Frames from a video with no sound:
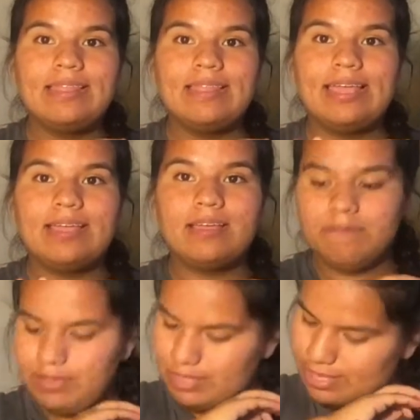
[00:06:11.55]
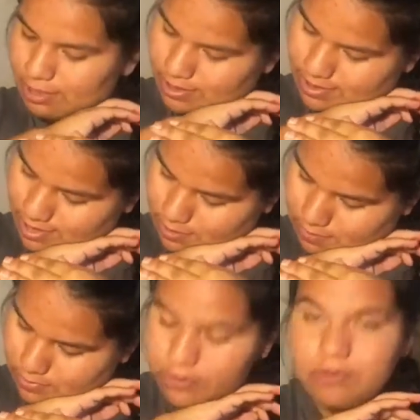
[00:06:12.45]
like completely, is that
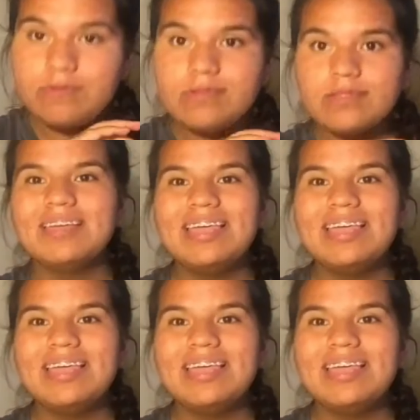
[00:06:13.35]
a bruise?